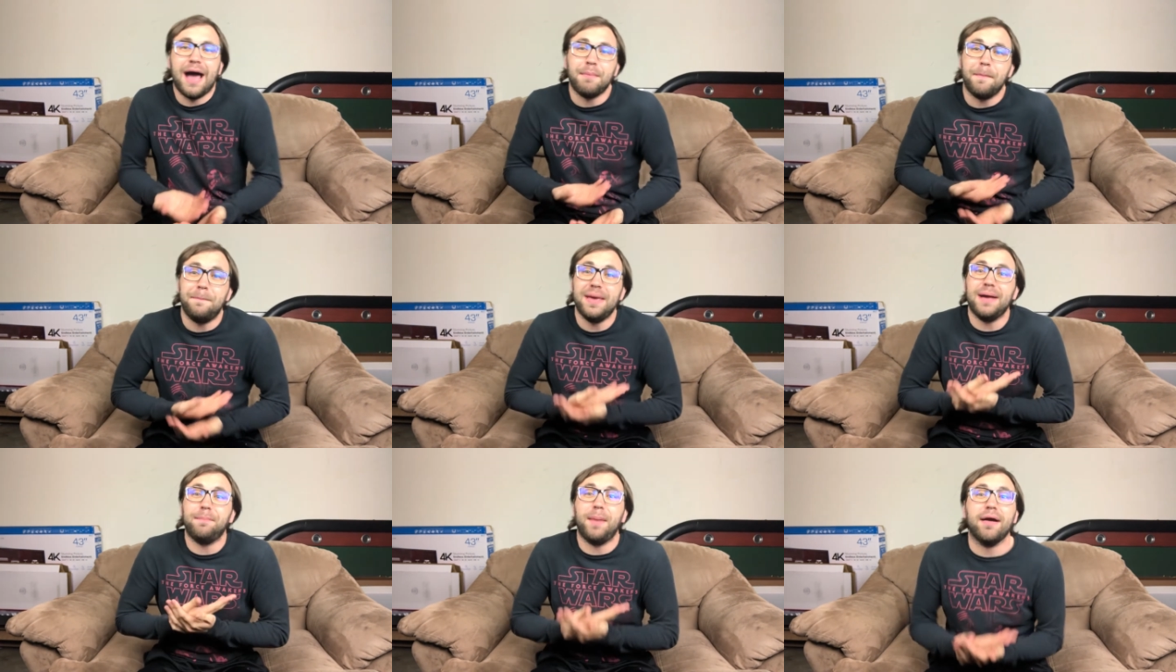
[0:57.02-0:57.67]
I'm a
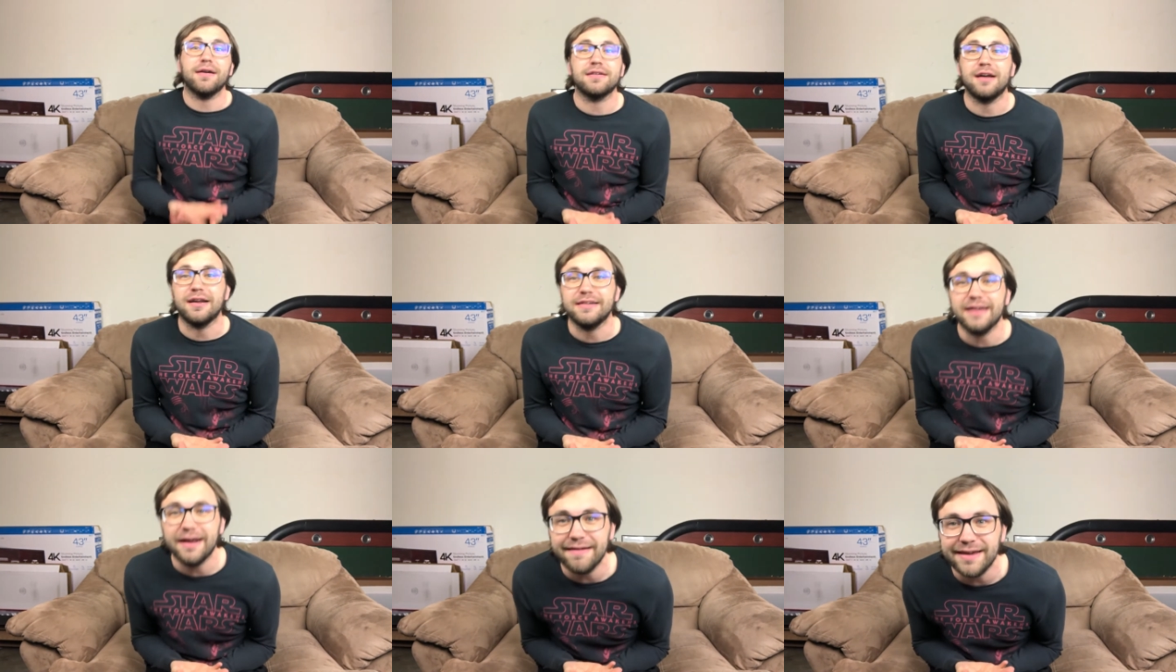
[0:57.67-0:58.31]
big Beric
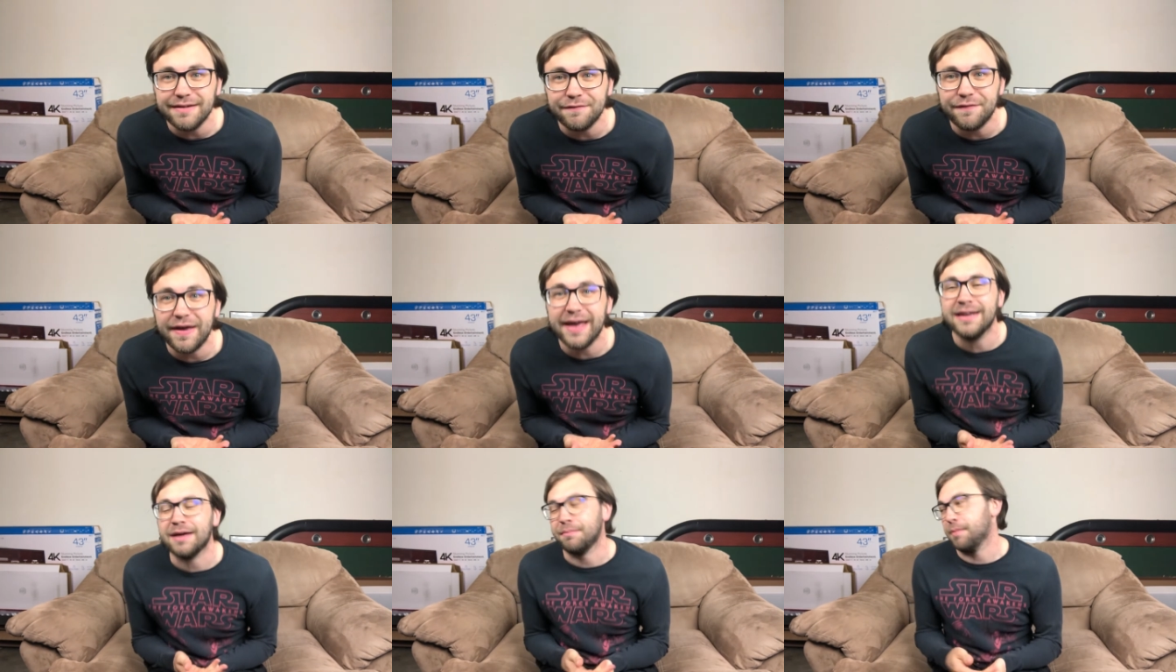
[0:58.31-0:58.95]
Dondarrion
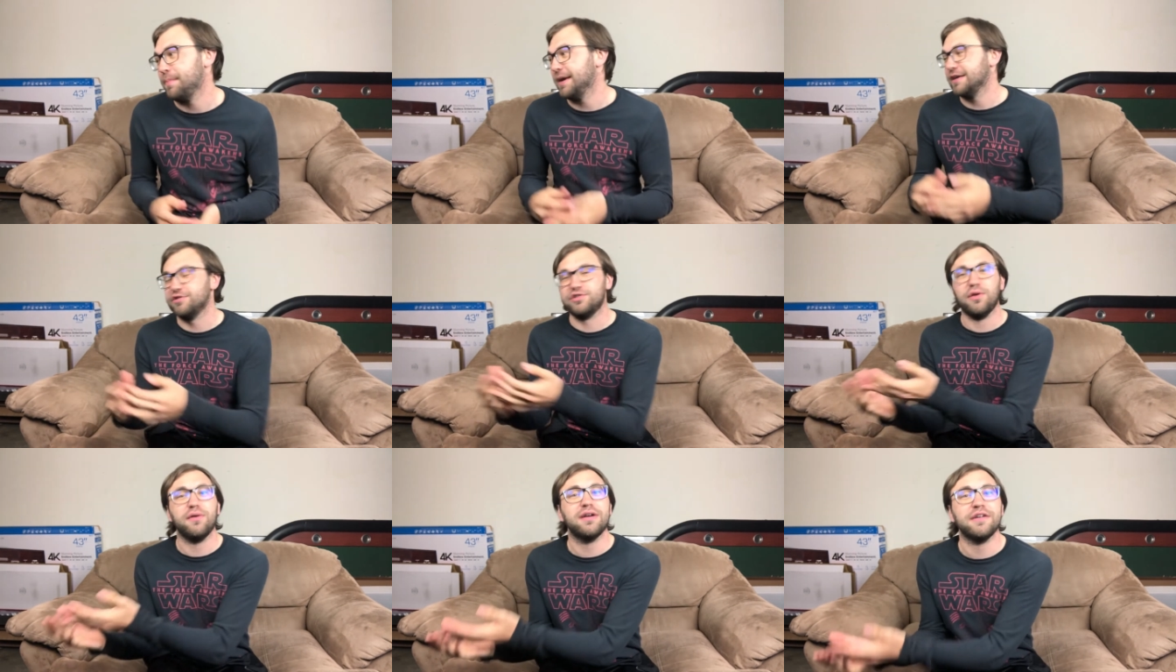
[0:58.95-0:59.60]
fan. I'm a big
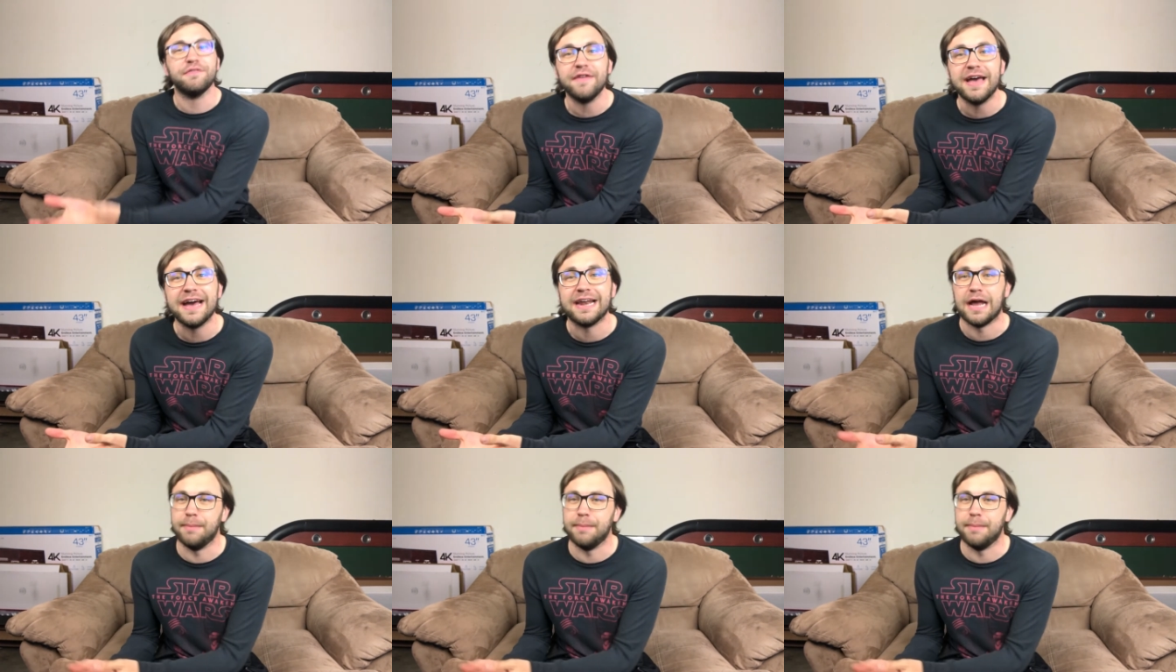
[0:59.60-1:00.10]
Jorah fan.